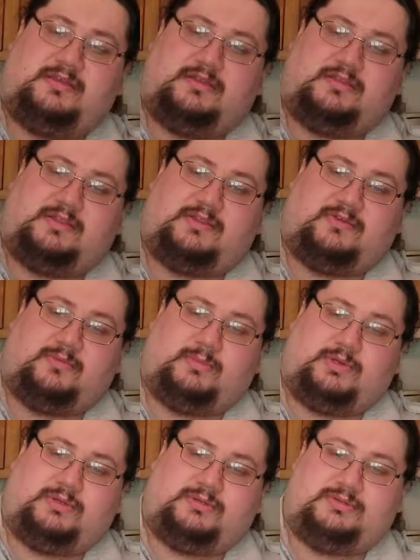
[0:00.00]
Just
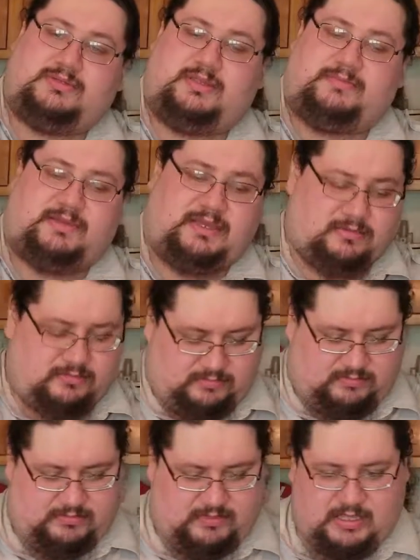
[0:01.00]
normal clip-on
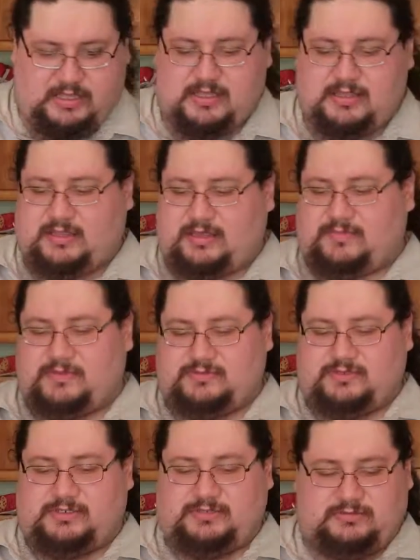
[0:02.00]
type
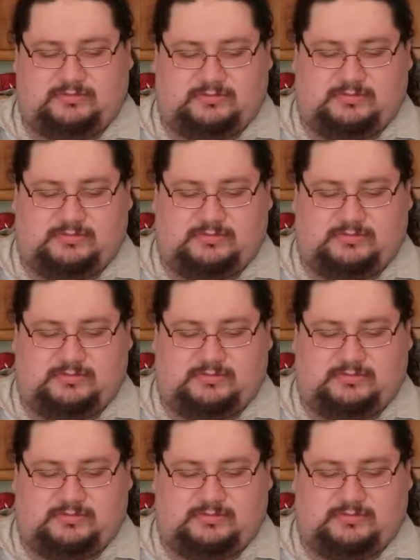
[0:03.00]
situation.